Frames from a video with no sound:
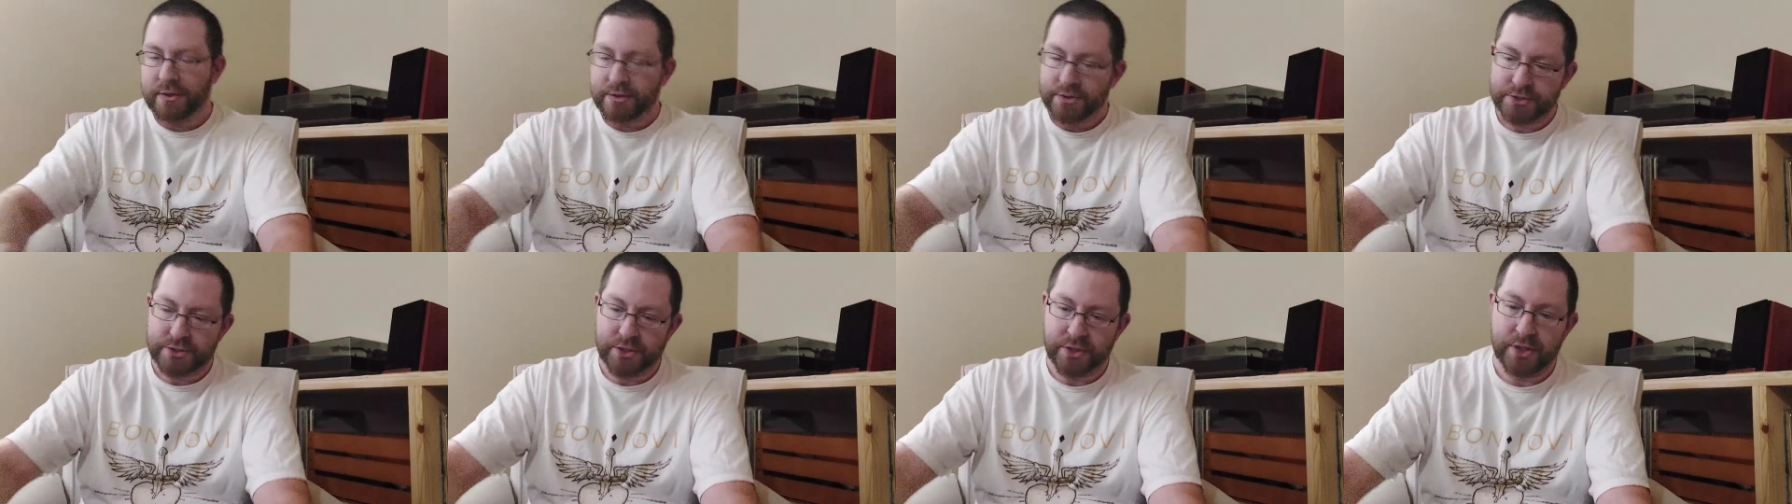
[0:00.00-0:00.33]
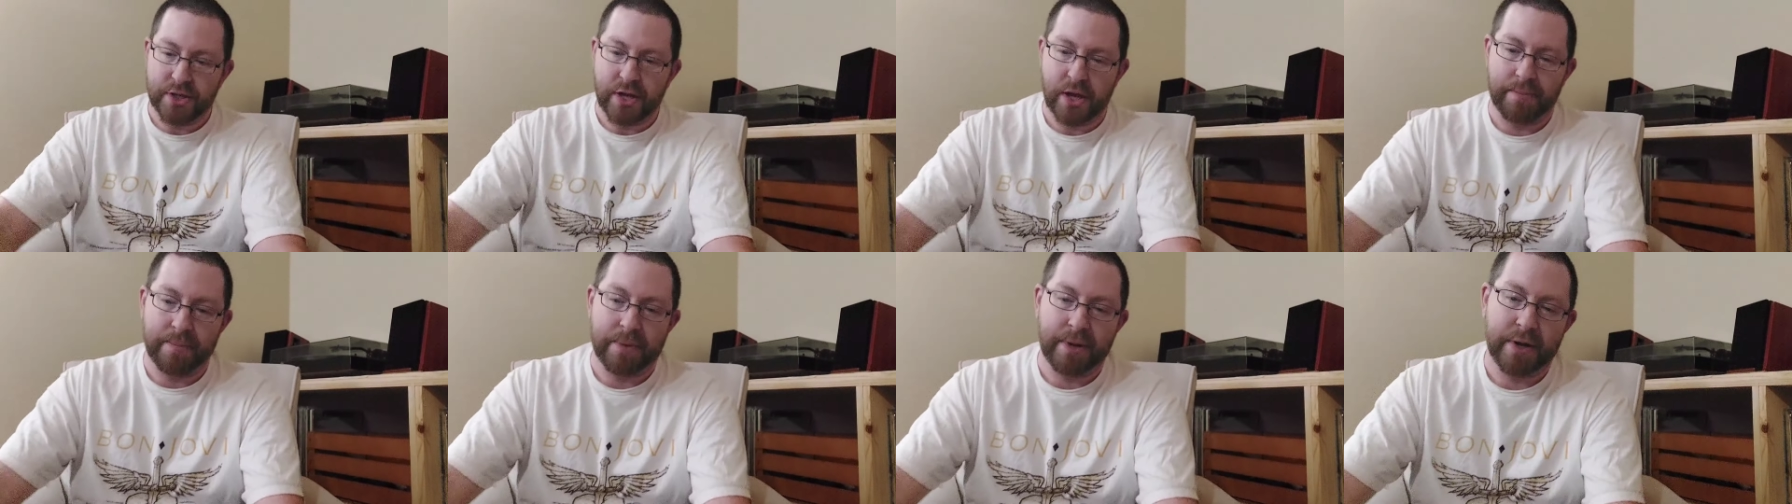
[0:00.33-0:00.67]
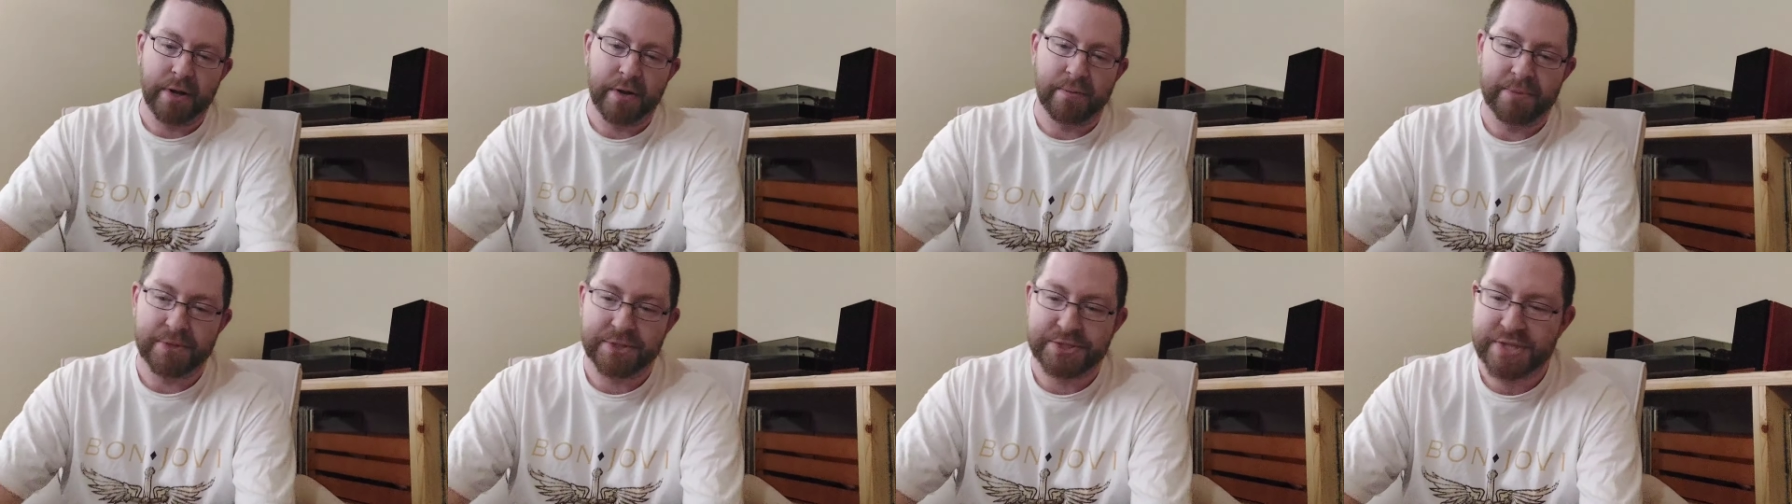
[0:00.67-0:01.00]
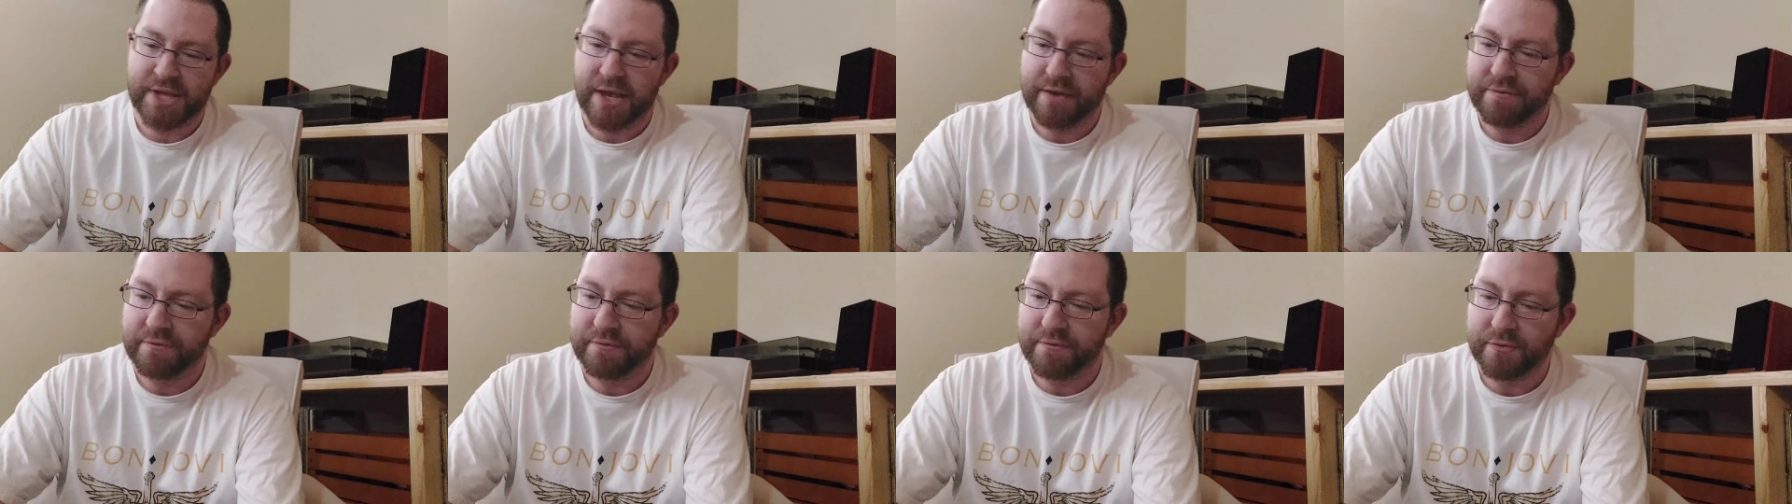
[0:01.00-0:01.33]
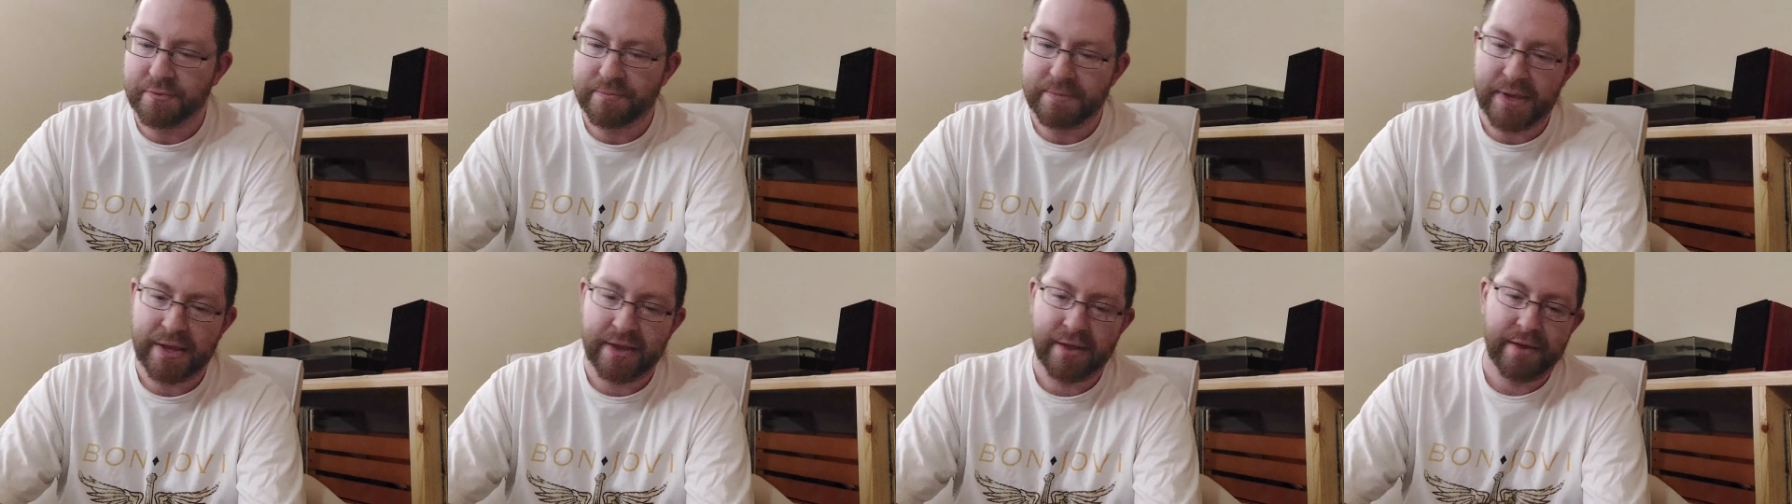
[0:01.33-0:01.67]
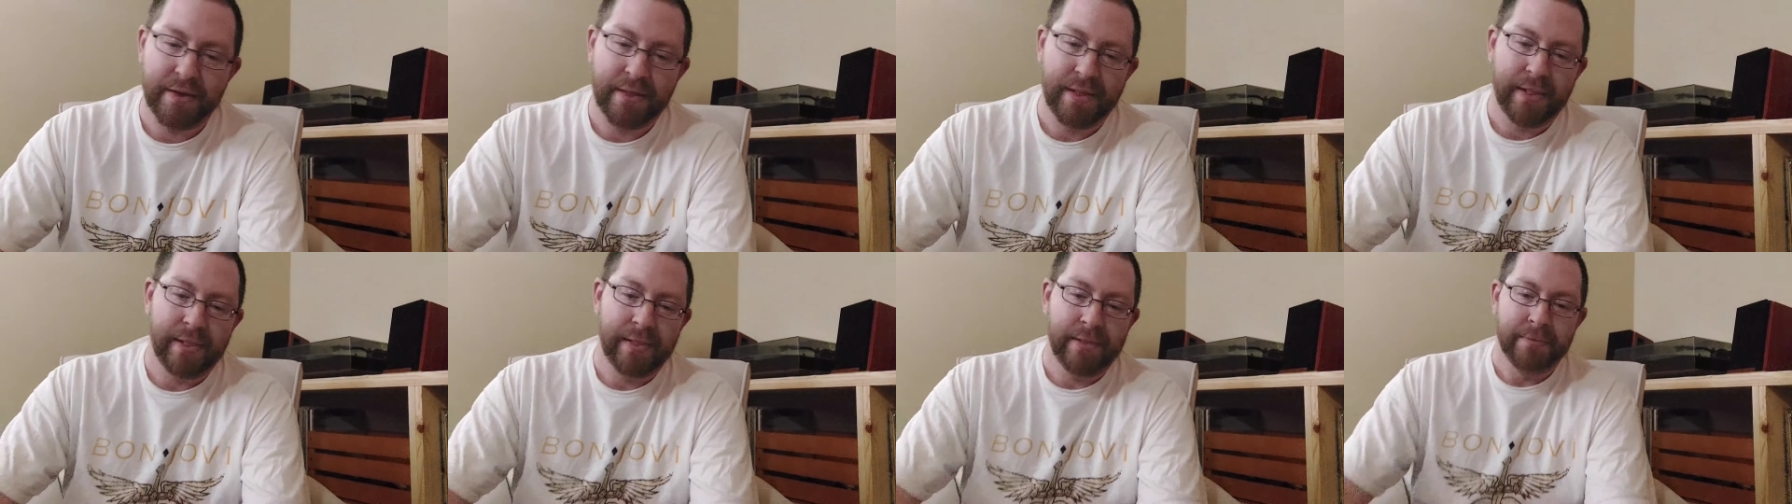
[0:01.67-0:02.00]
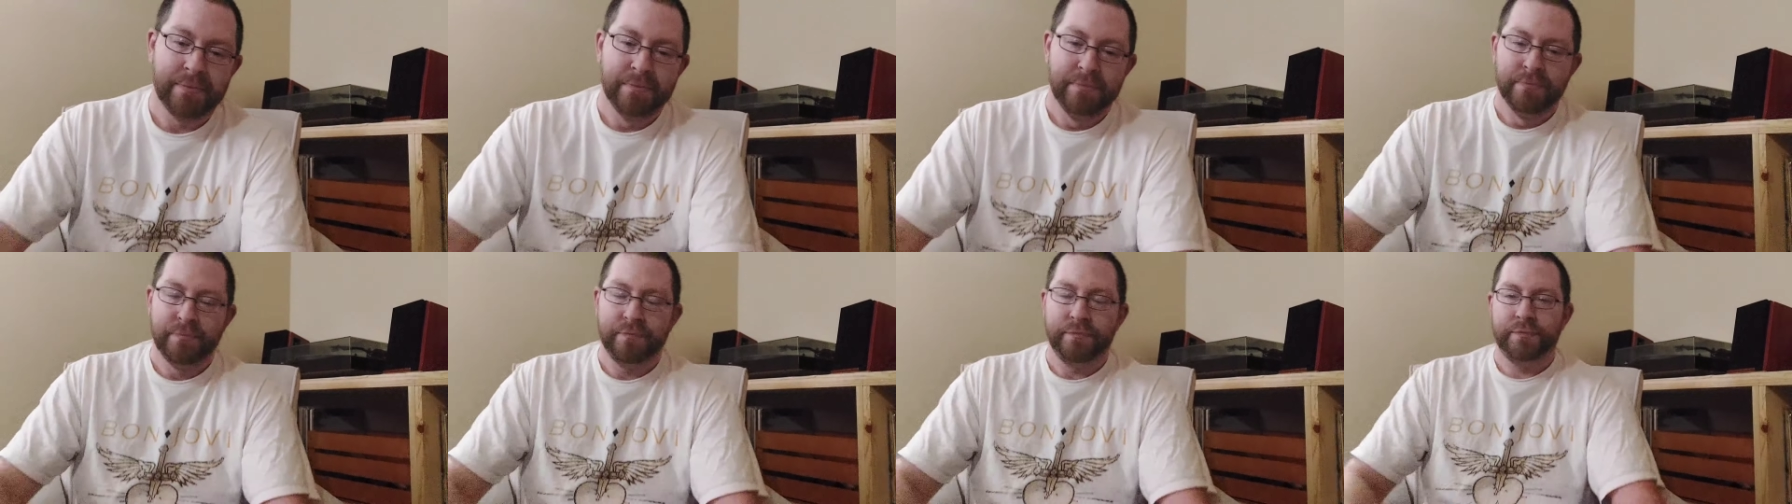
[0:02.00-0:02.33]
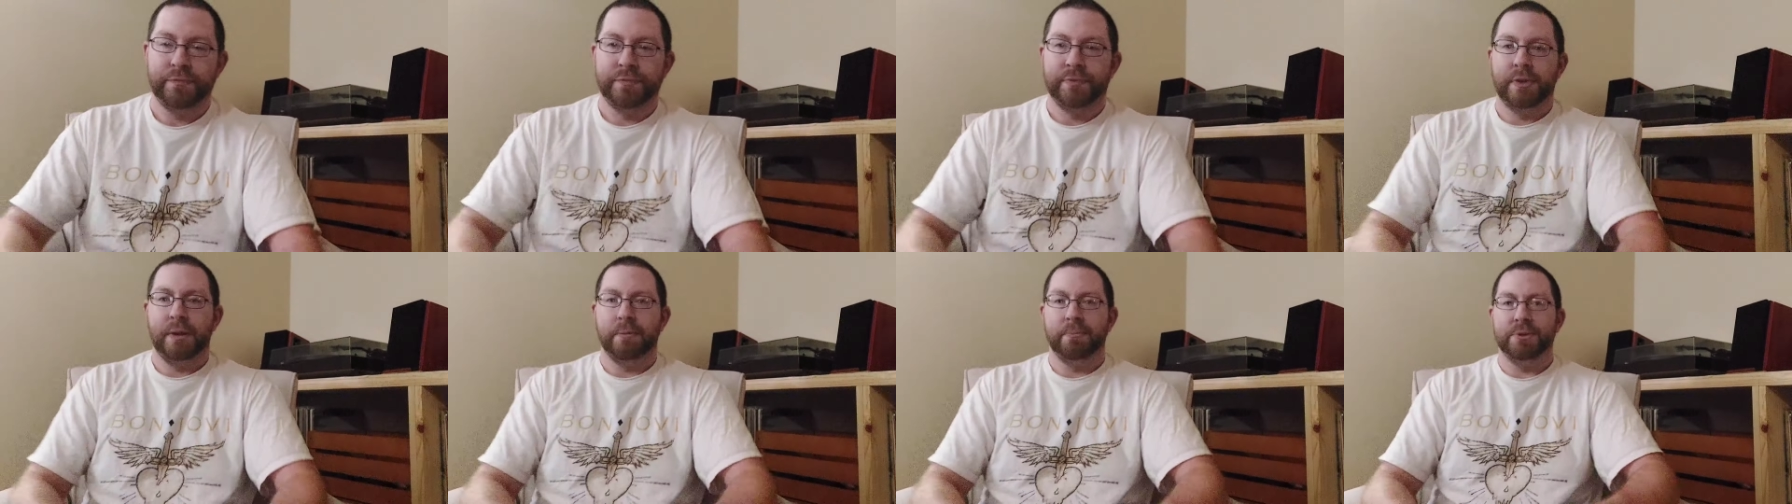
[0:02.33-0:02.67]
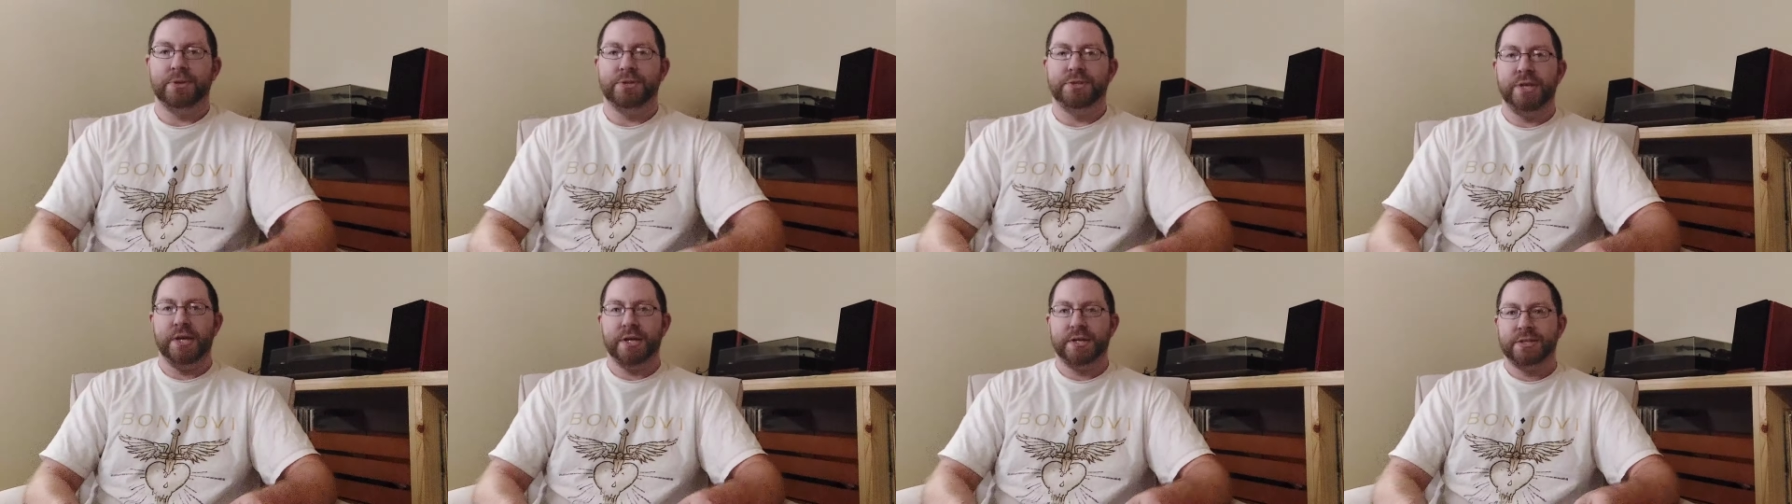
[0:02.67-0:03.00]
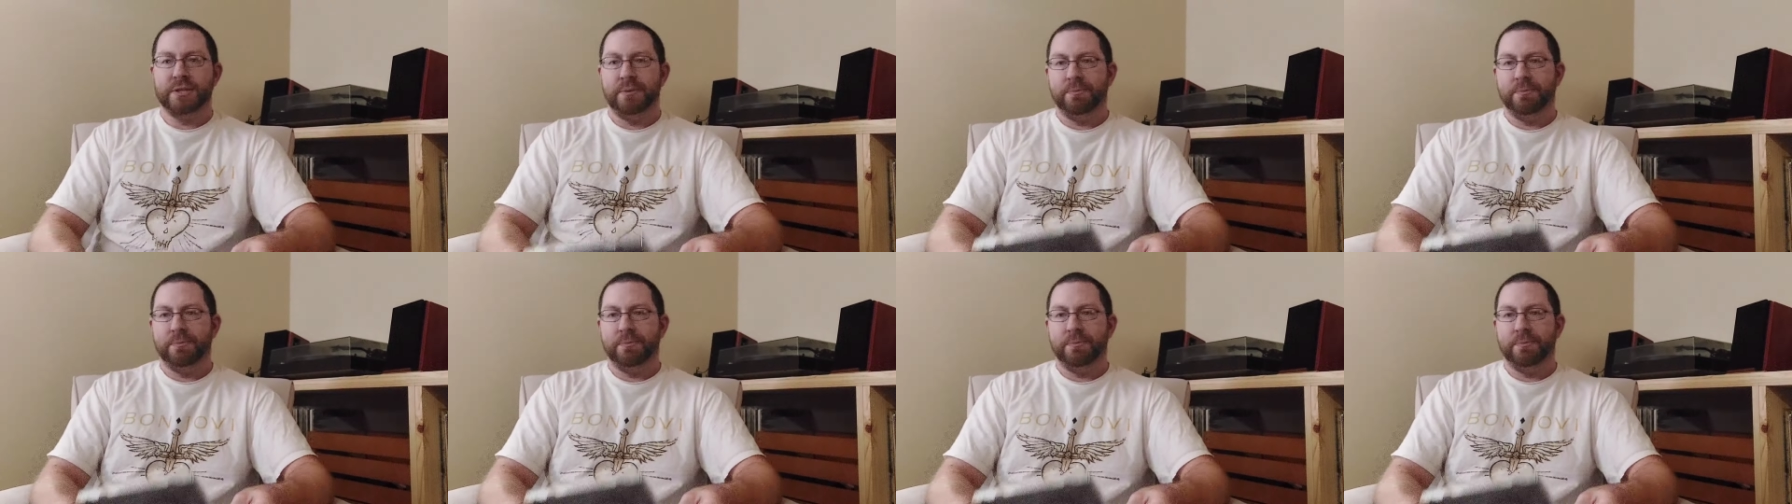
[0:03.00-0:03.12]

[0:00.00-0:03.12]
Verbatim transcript: It's going to come in at number seven for me. Number six,